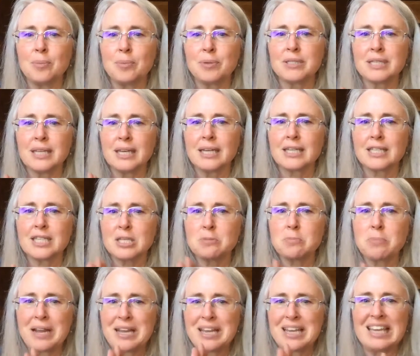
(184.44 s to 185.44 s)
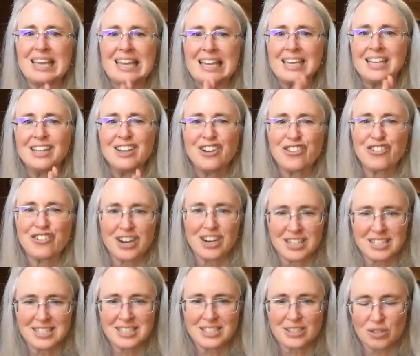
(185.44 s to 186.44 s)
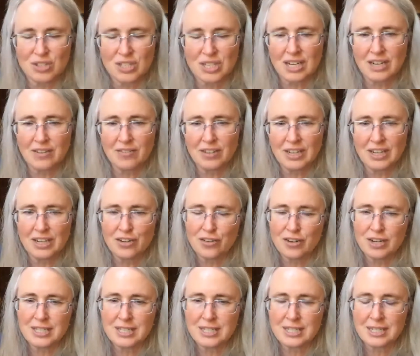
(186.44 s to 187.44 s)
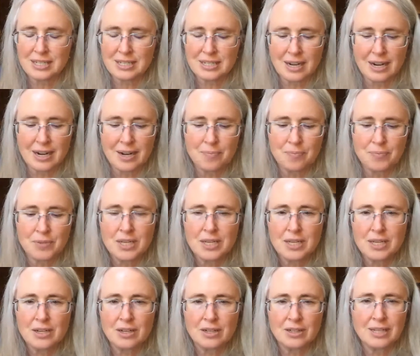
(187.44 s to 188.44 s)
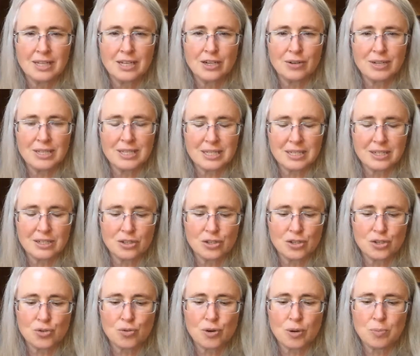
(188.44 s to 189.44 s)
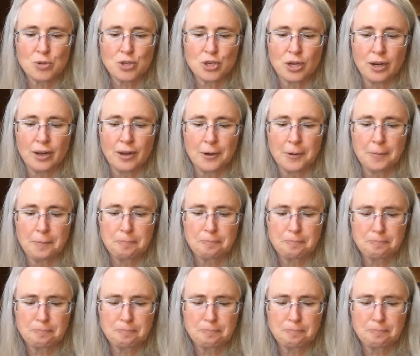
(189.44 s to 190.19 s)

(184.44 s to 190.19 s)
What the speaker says: It's like spiky frost. So it's kind of an interesting time, an interesting description here.